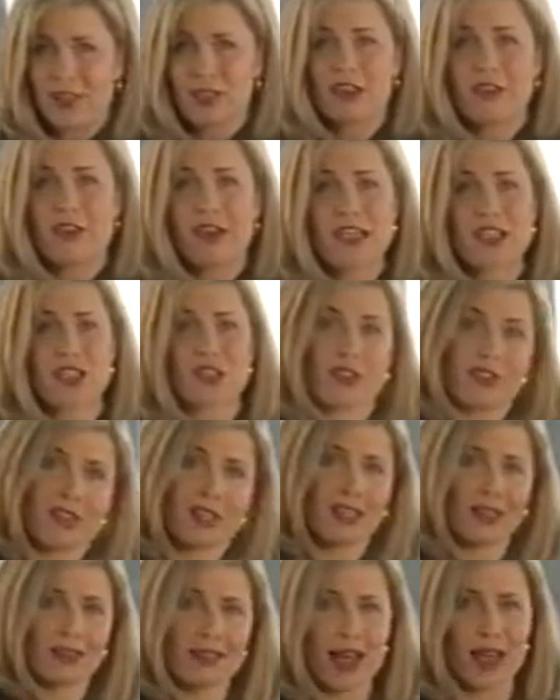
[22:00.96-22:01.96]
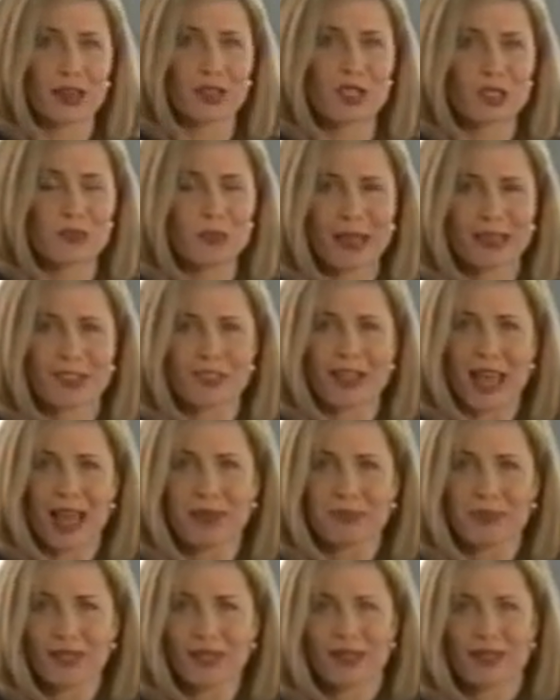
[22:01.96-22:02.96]
In the event of the unexpected
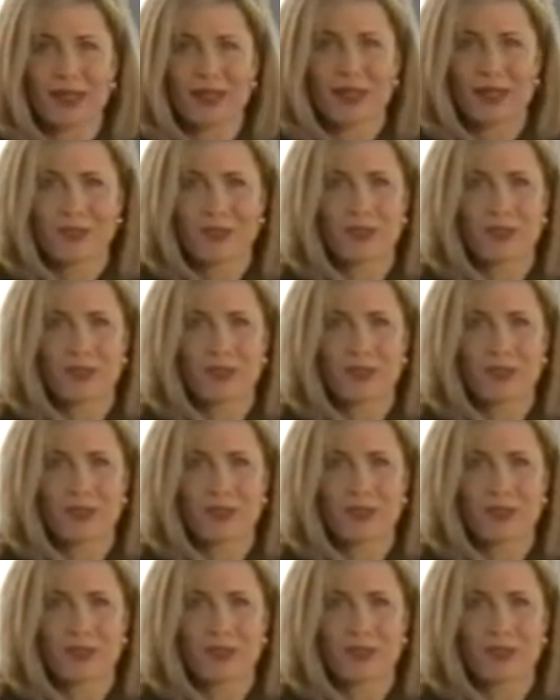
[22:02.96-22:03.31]
happening,